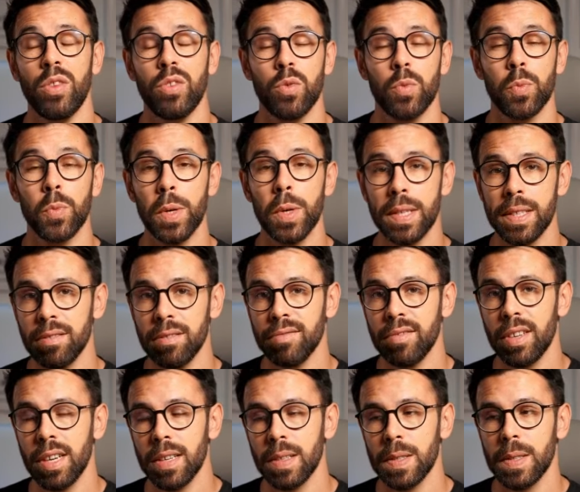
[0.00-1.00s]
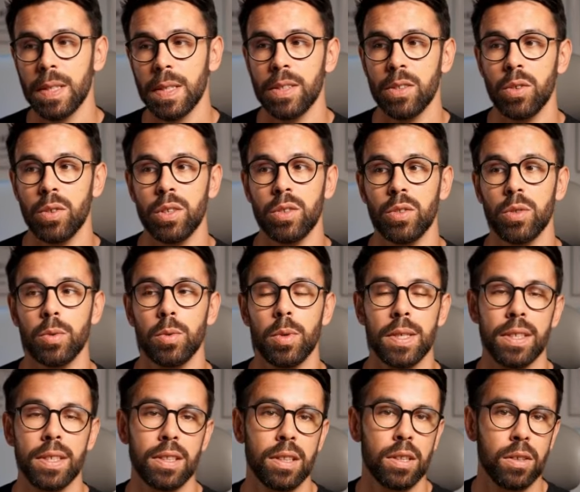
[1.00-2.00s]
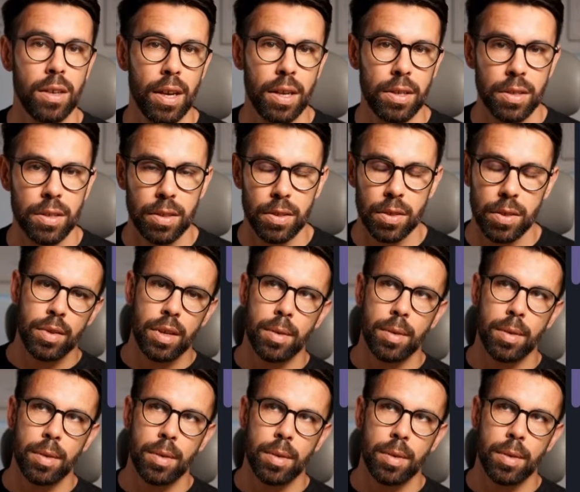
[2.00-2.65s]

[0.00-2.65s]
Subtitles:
to recent files, is going to recent locations.